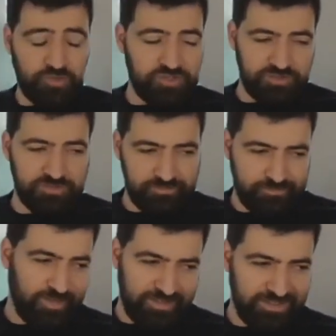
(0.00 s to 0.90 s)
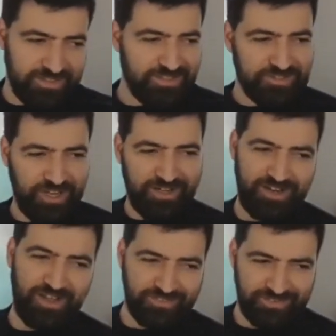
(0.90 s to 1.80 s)
which is English and
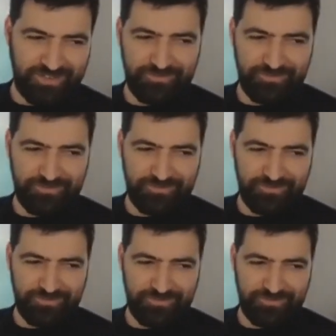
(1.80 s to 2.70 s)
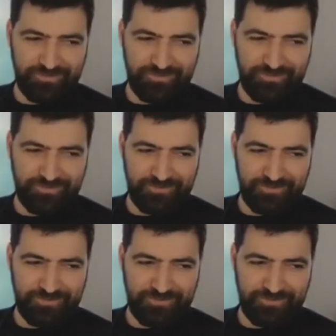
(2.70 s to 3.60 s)
not kind of actuarial
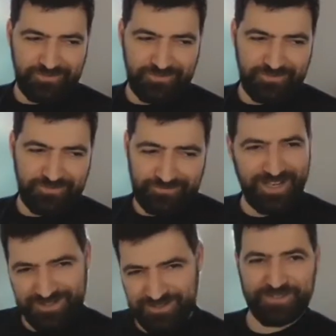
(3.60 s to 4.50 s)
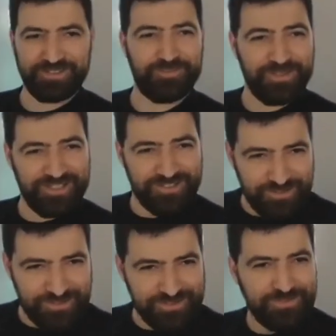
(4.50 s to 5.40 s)
legal language that insurance companies
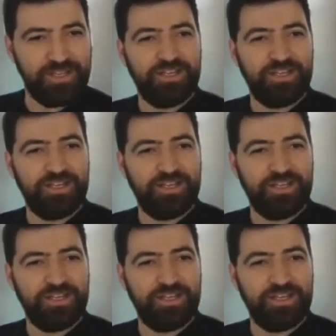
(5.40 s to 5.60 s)
use,